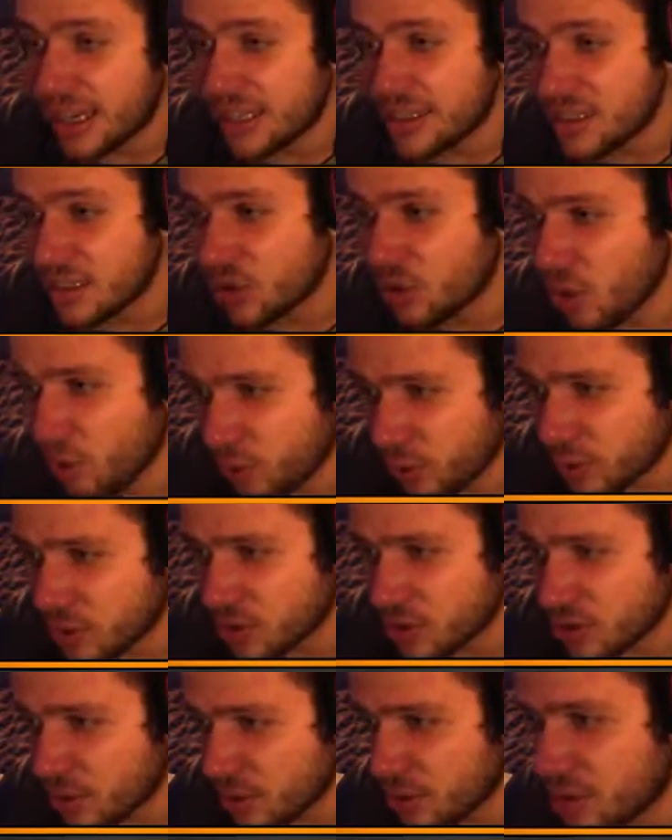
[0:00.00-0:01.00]
I think go for
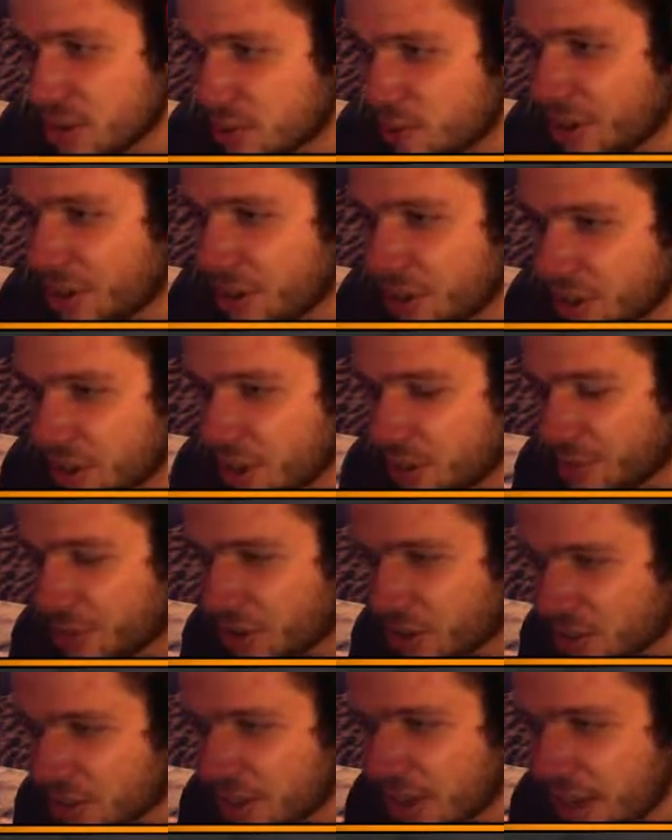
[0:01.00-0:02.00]
the throat is better here
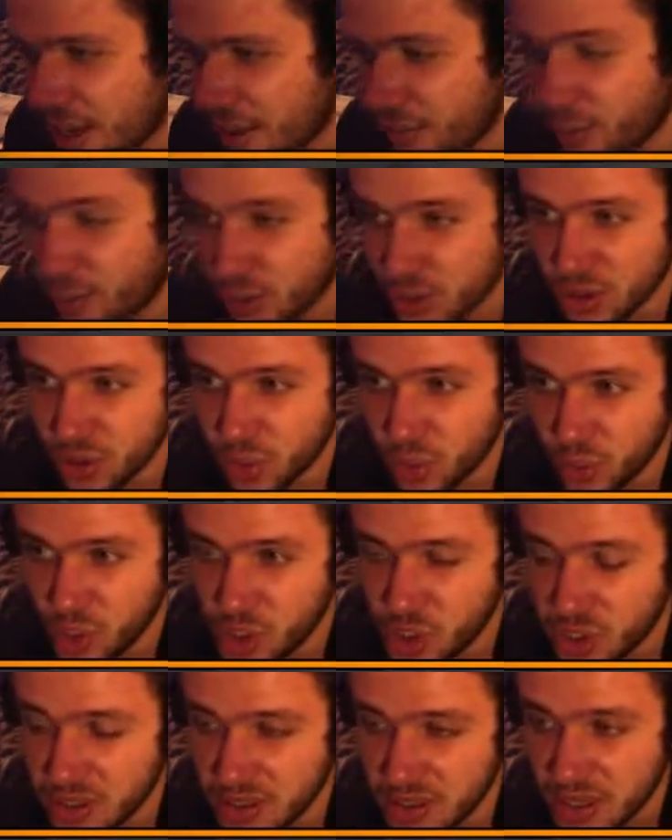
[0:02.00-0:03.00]
because they have 4
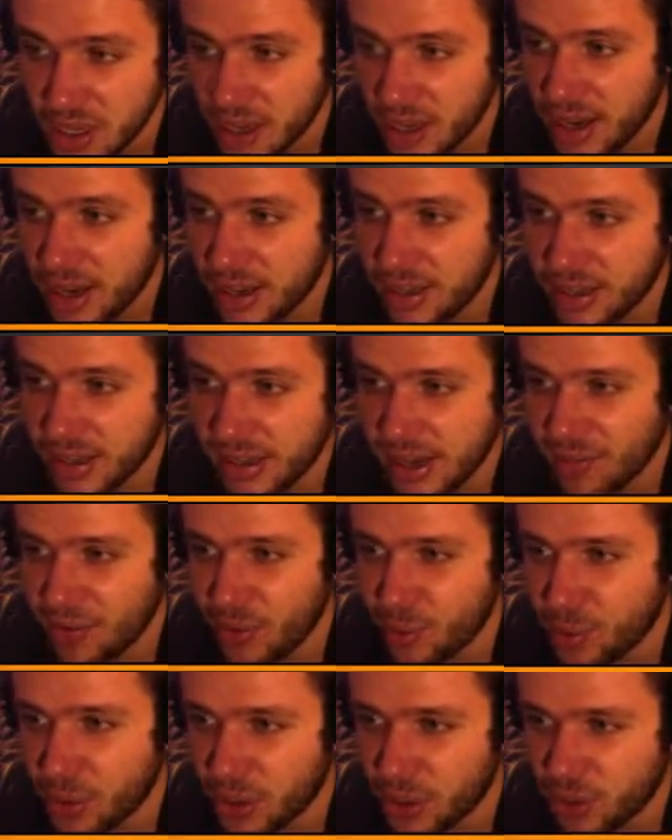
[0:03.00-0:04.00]
squishies and I have
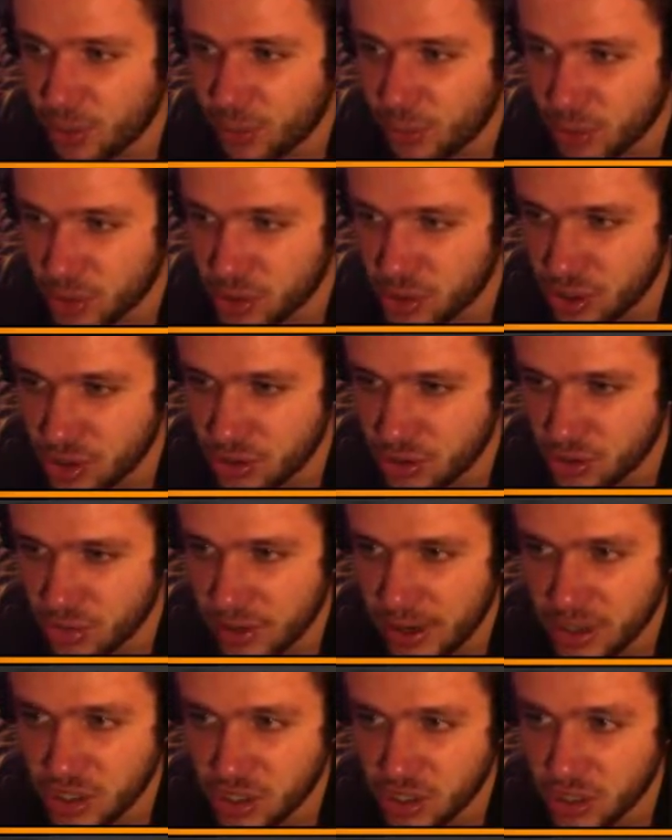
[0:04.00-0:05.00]
a better opportunity
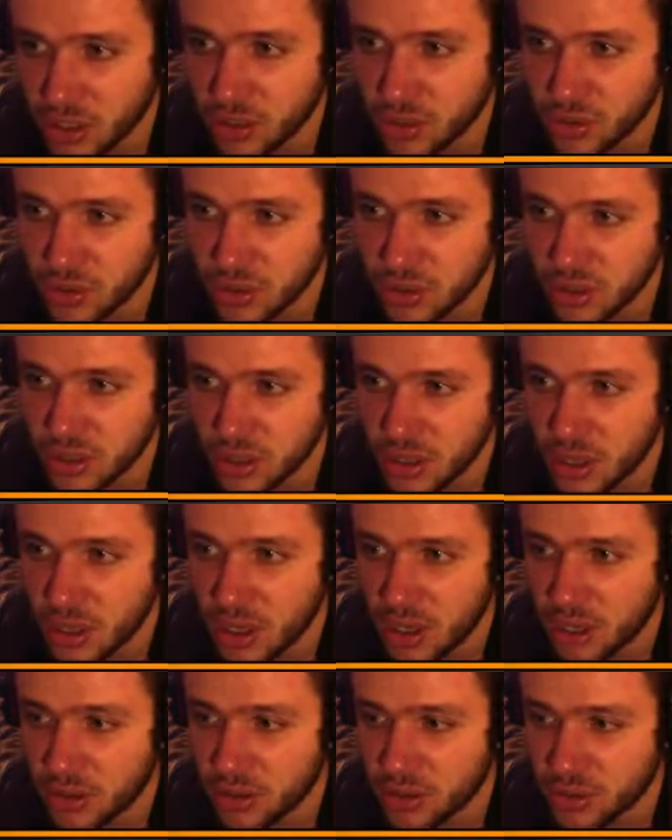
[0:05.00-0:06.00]
to actually use
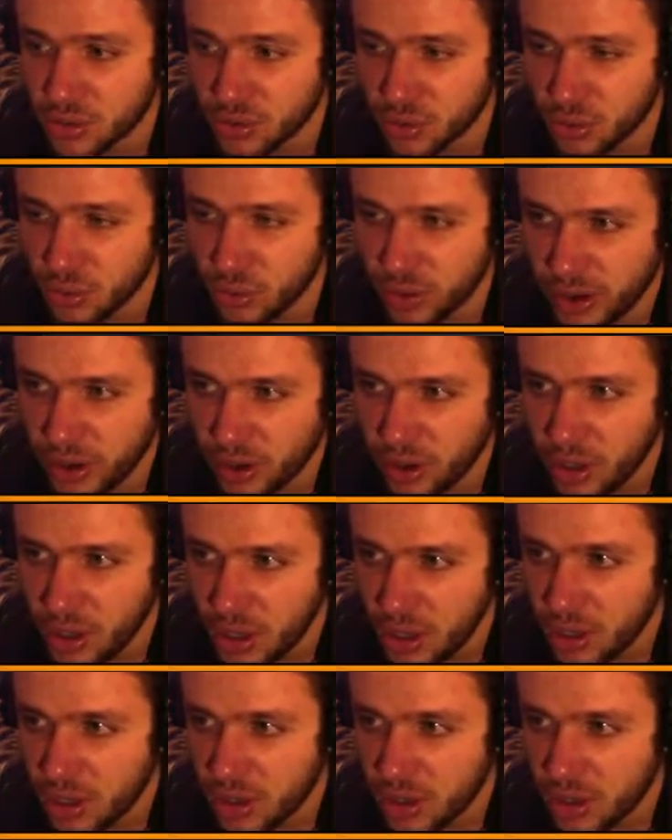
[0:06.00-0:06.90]
the suit while